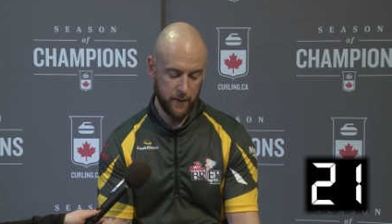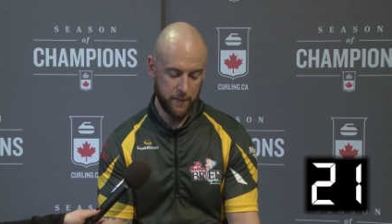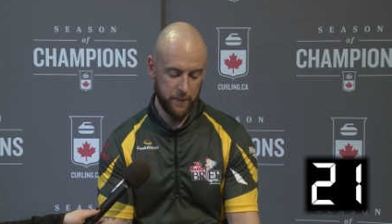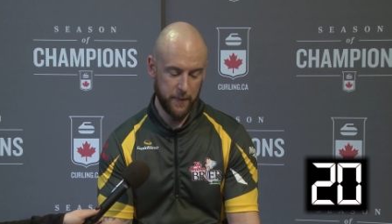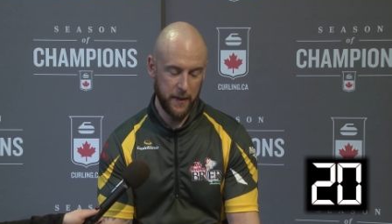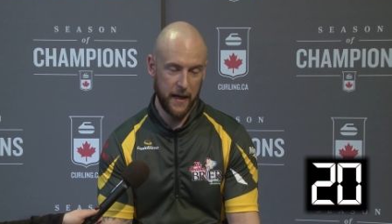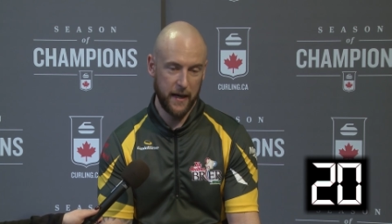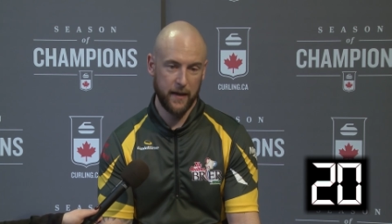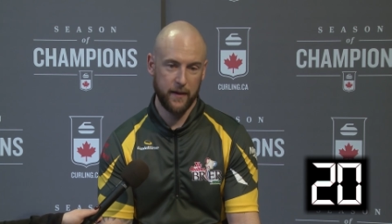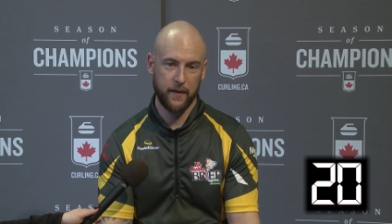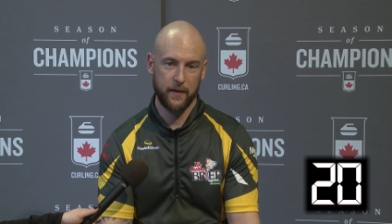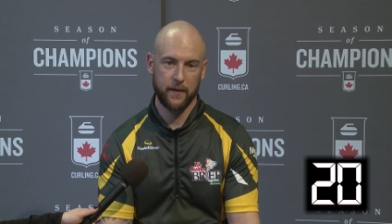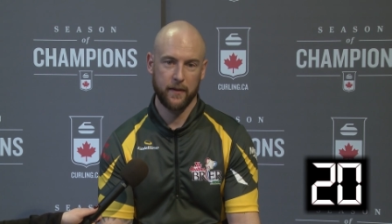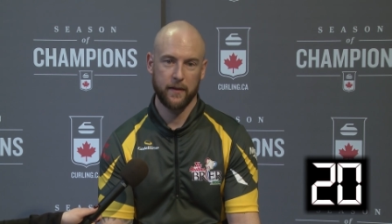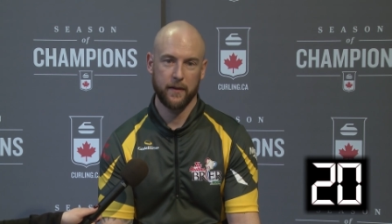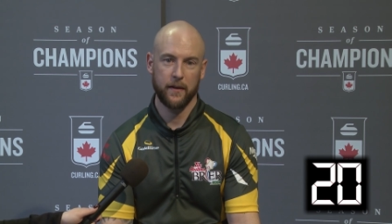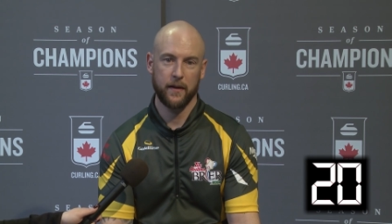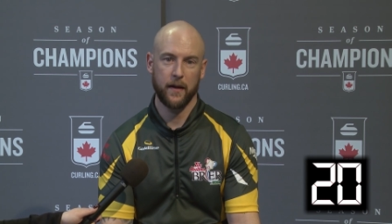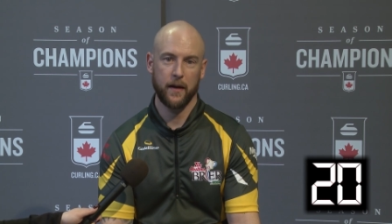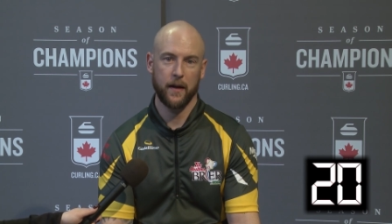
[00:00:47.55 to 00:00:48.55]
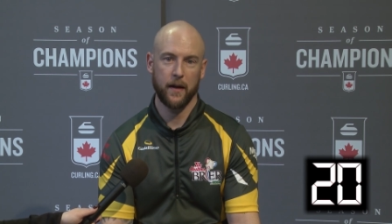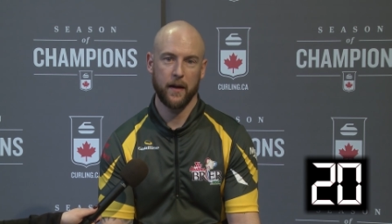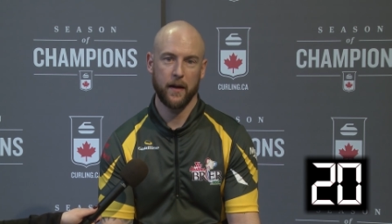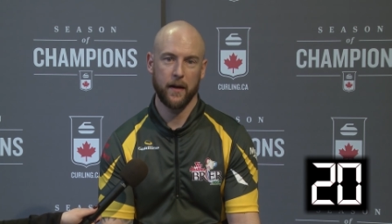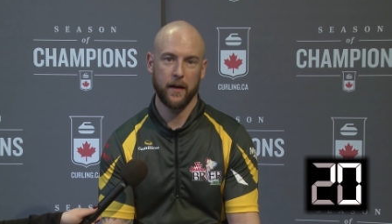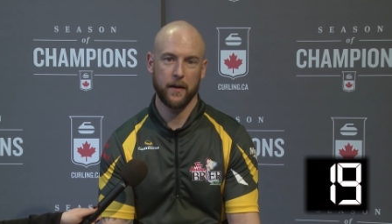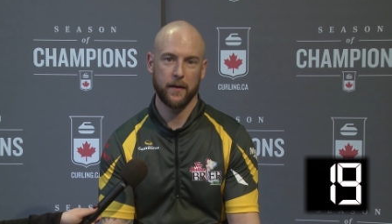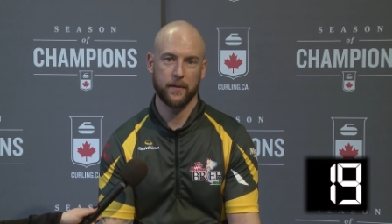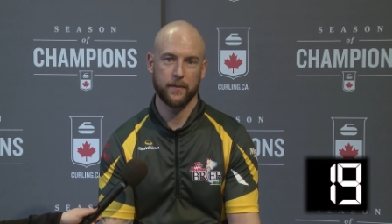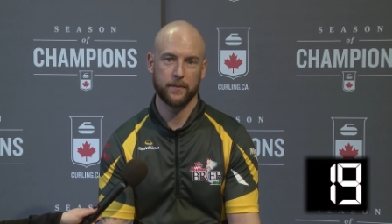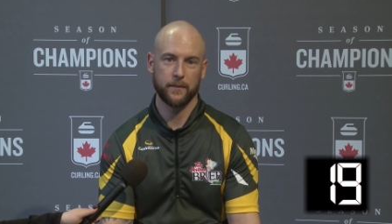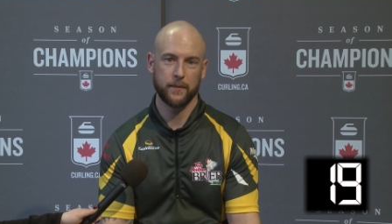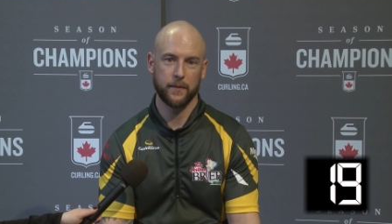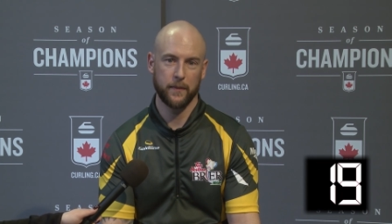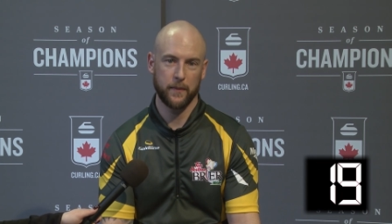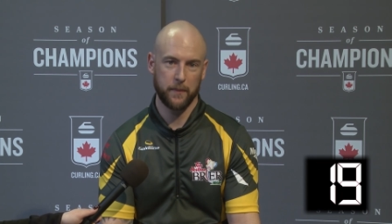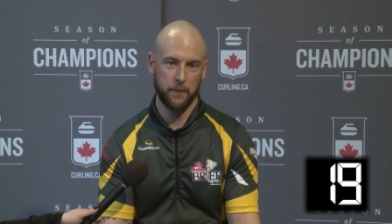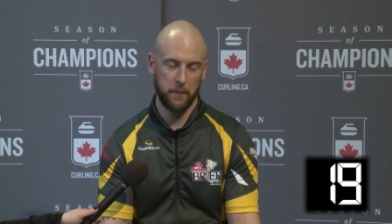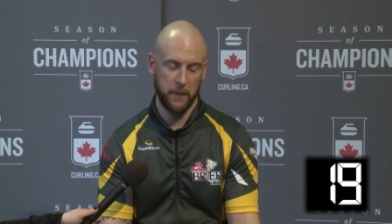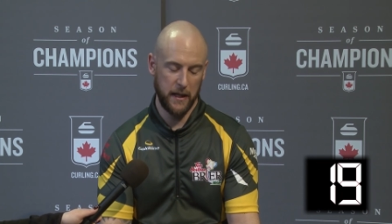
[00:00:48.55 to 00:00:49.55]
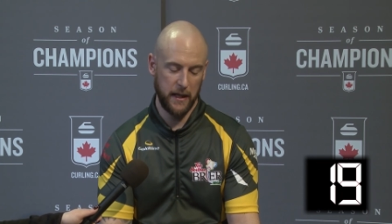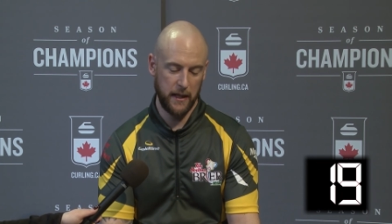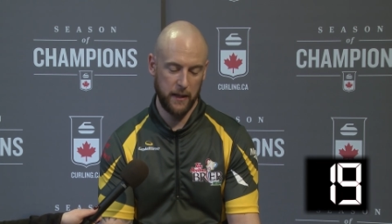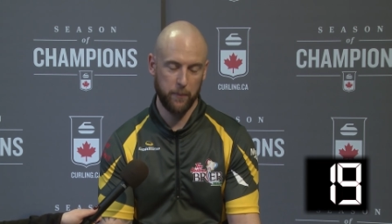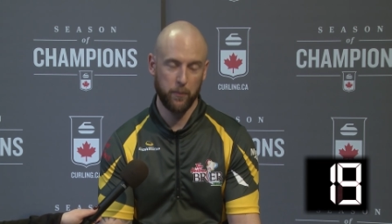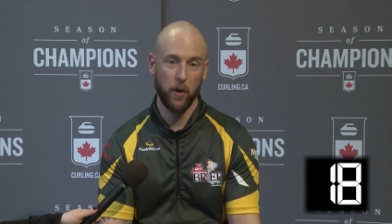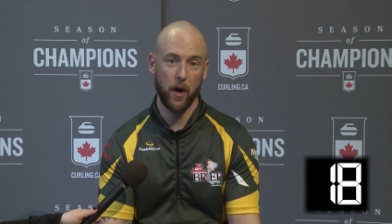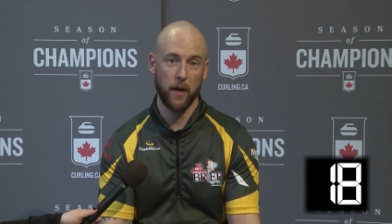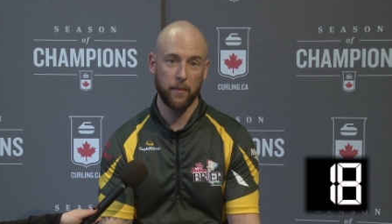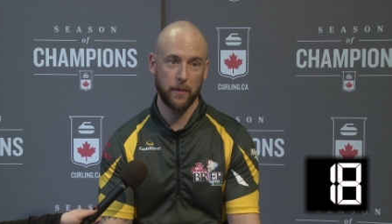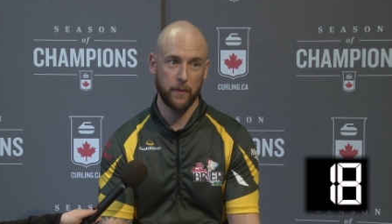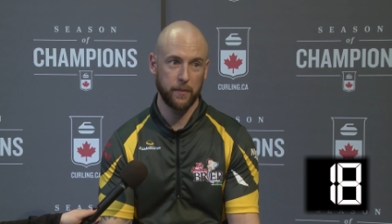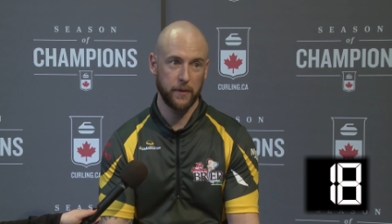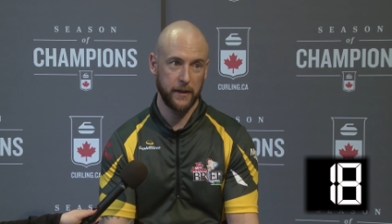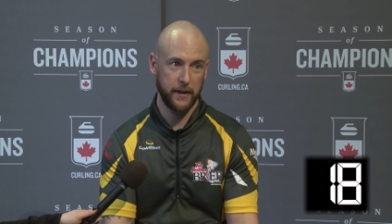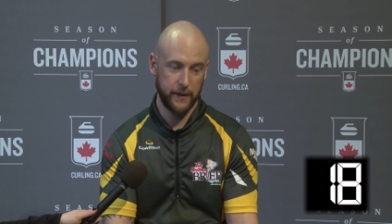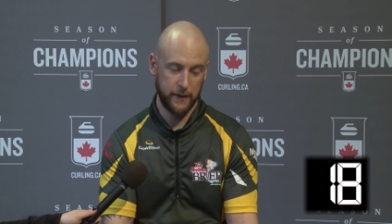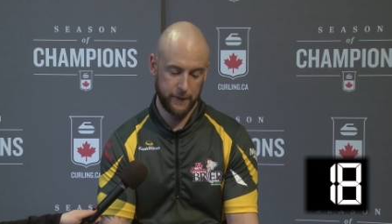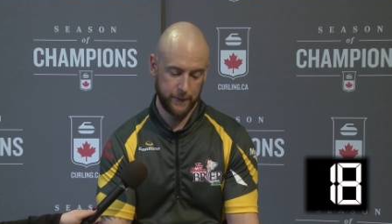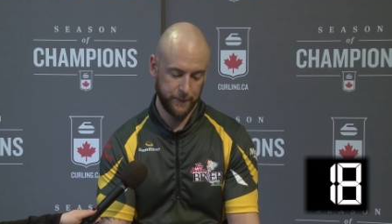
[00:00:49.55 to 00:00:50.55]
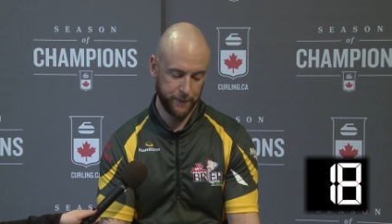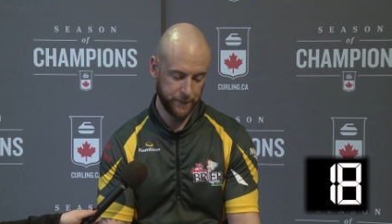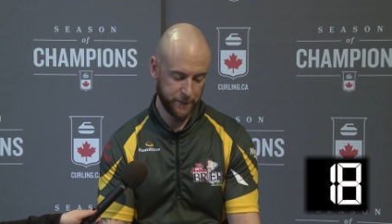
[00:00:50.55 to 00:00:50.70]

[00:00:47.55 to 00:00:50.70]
to bed? Me, probably.